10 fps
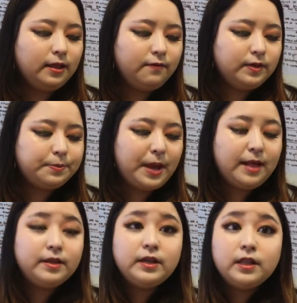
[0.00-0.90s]
this
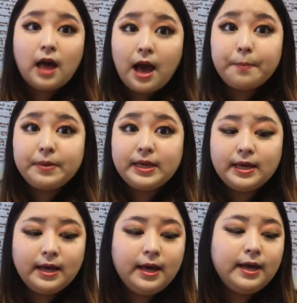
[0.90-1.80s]
palette a lot
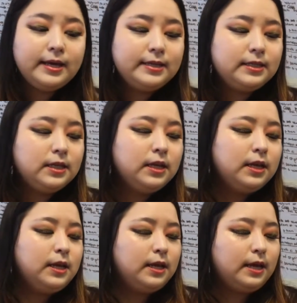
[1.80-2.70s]
because
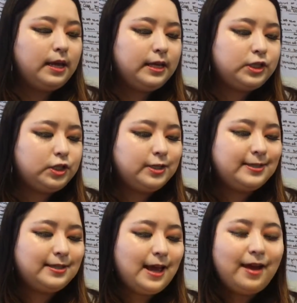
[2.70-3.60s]
it's
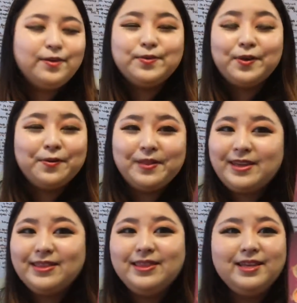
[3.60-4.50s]
just, I don't know,
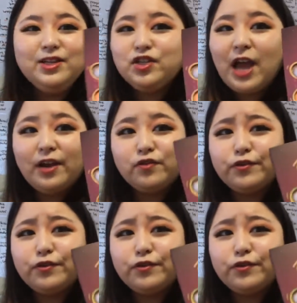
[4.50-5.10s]
like, these shadows are